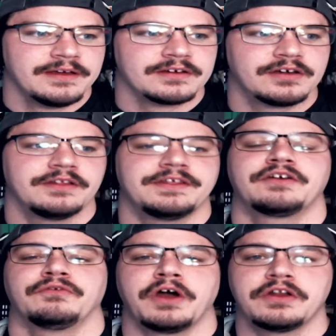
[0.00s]
The
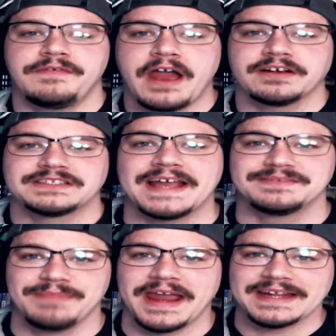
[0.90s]
coronavirus has
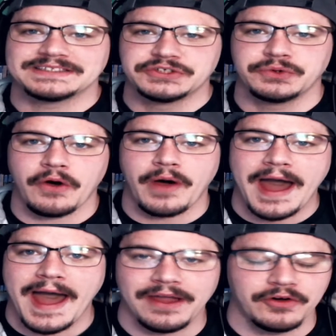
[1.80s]
made it to
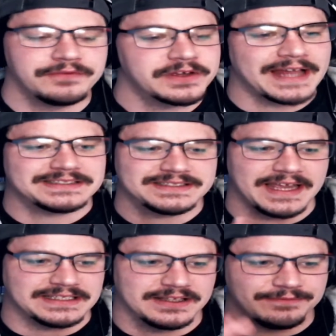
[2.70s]
Ohio. If you guys stay
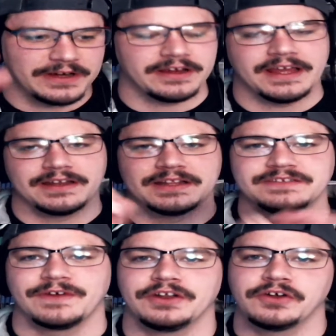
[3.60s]
to the very end of this
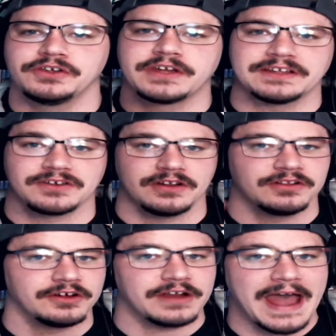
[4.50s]
video, you guys are going to
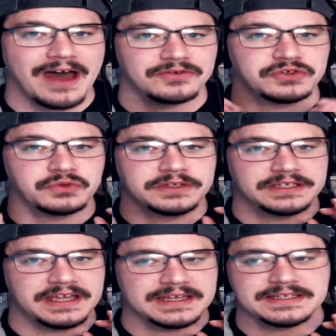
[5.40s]
learn how to
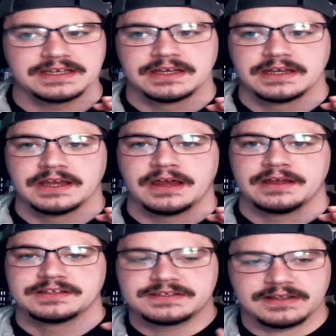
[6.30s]
get
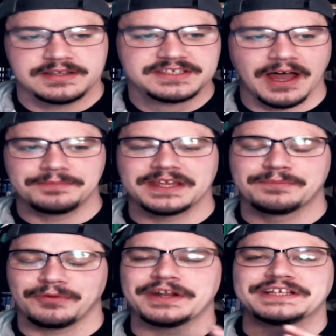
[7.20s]
something
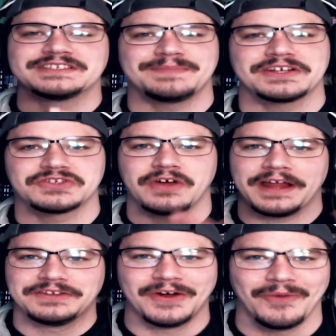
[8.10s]
pretty special. I
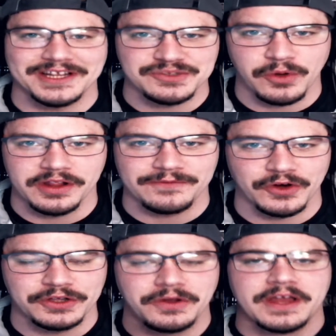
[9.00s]
don't want to spoil it for
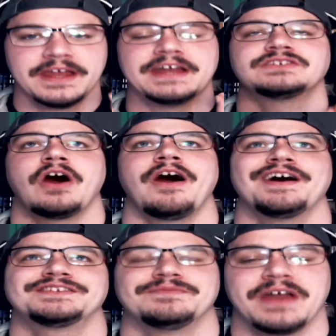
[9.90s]
you. It's
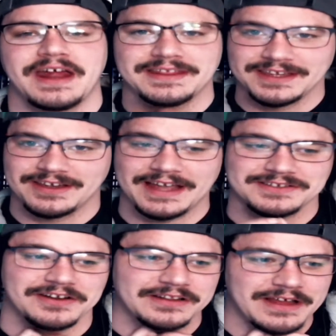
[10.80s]
awesome, and I think you guys are
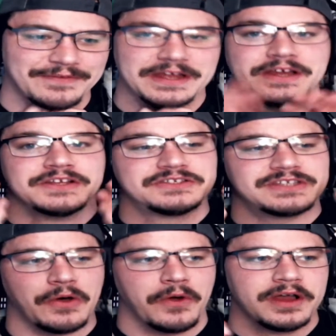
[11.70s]
going to love it.
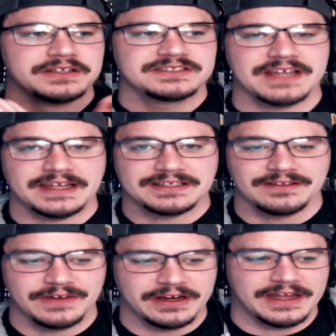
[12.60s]
So stay to the
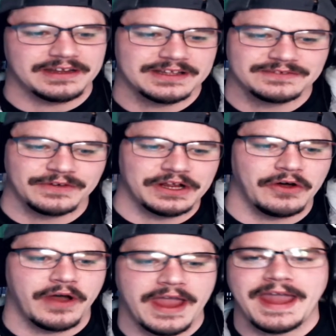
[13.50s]
very end of this video,
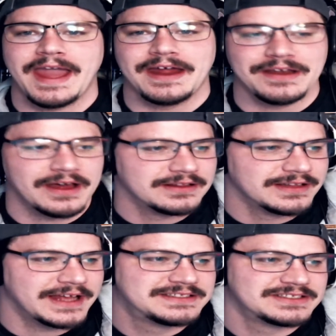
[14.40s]
and
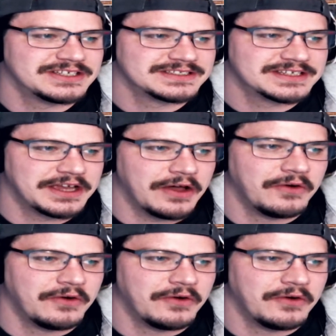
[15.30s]
let's just go.